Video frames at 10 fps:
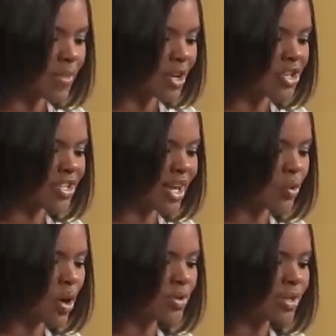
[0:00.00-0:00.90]
She said,
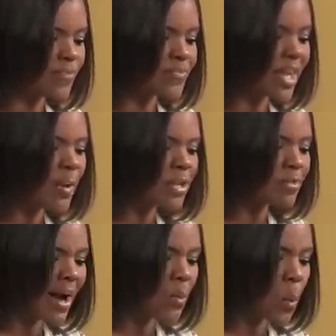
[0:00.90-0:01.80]
quote, "It was
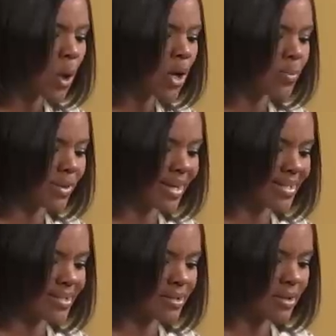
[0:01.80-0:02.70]
my
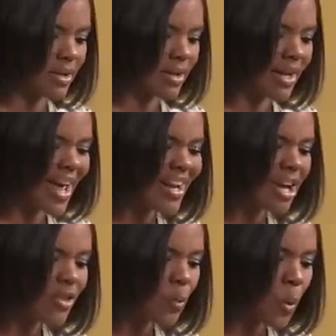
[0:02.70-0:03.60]
workplace. In any
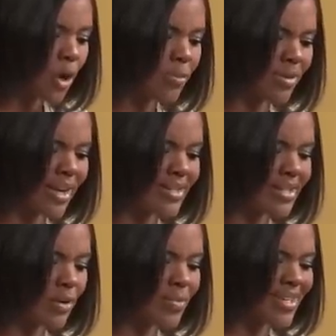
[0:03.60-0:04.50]
other workplace,
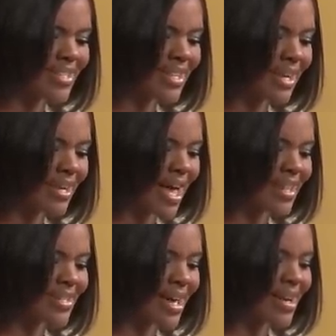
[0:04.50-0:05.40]
it would be seen
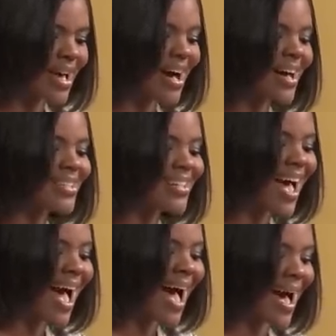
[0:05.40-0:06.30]
as an
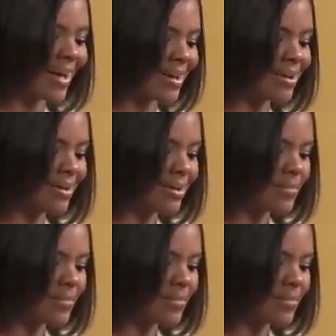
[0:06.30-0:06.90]
attack.